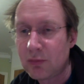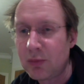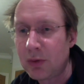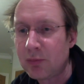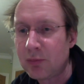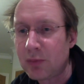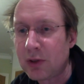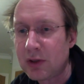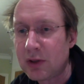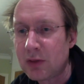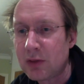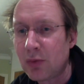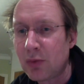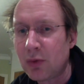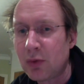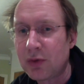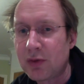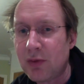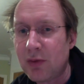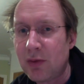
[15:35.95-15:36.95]
But it's
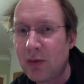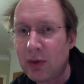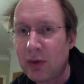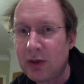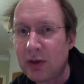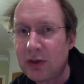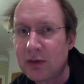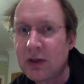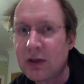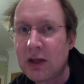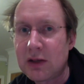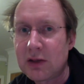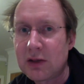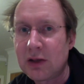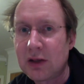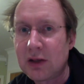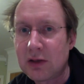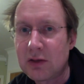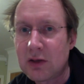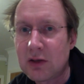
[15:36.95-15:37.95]
important to remember that it's
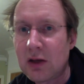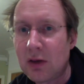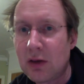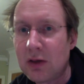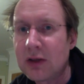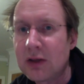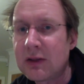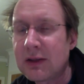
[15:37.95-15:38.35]
linked. The